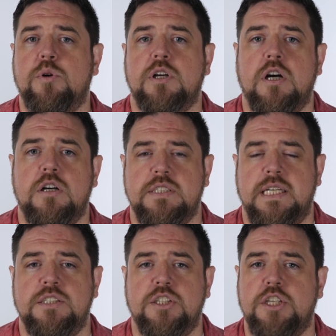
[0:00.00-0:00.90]
protocols
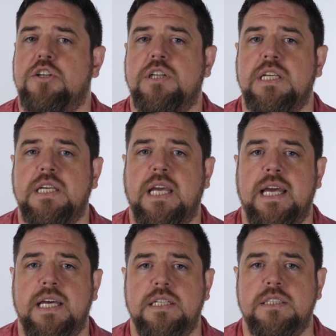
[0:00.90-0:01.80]
and security
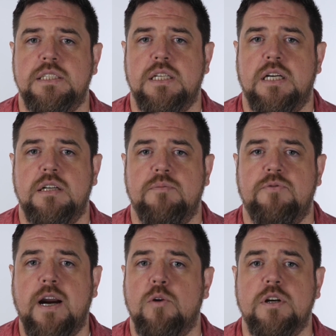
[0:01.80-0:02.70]
and
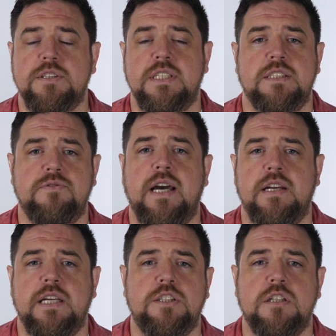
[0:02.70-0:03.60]
firewalls, things of that
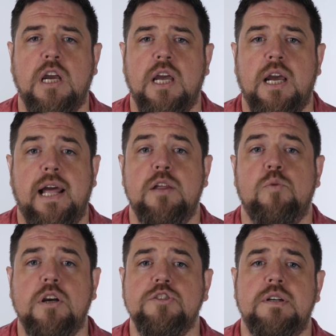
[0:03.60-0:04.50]
nature. And then
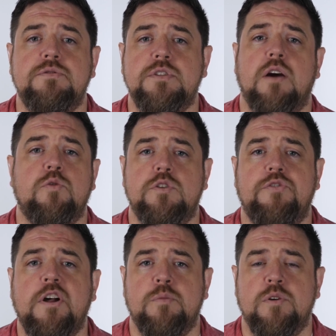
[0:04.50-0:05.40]
we also have software
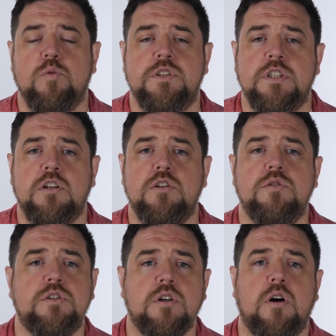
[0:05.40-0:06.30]
development, which
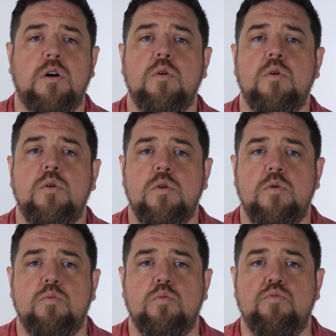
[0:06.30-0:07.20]
includes a
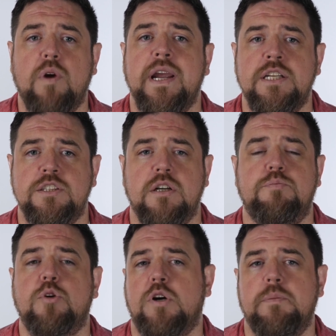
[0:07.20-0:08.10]
whole range of
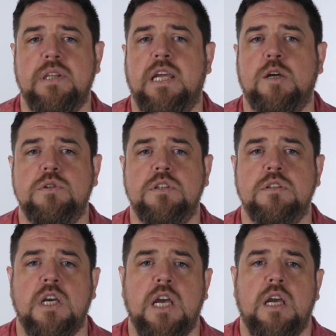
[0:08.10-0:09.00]
programming
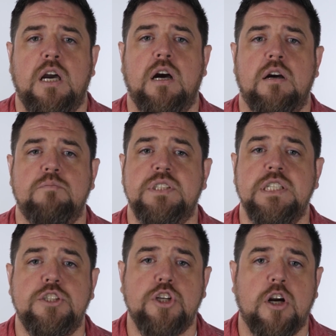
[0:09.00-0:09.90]
languages.
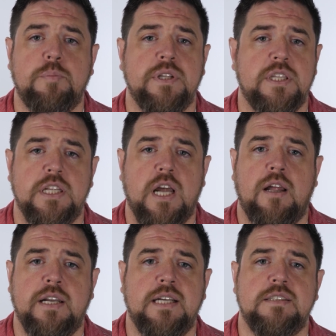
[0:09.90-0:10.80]
C# and
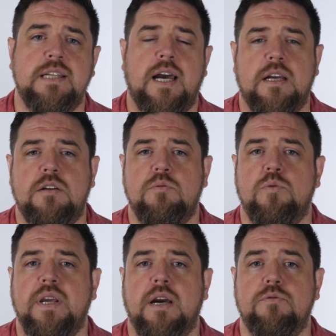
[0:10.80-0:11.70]
the .NET stack.
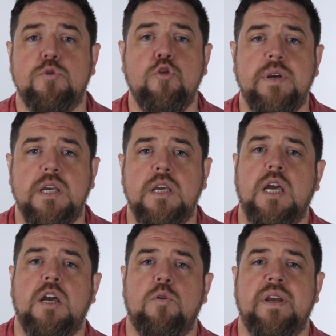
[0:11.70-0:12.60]
We have Ruby,
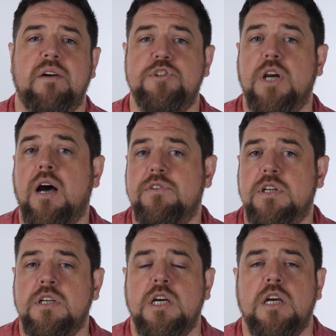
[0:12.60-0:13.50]
we have
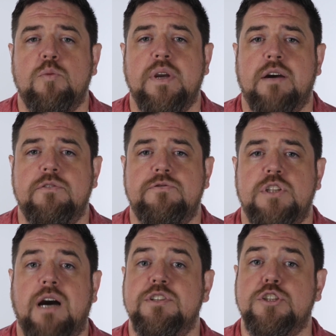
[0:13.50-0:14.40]
Java, we have
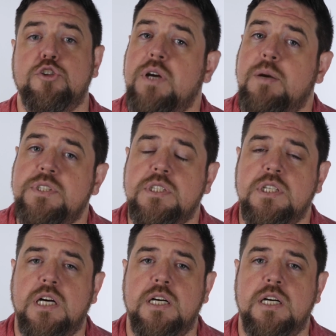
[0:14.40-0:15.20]
JavaScript.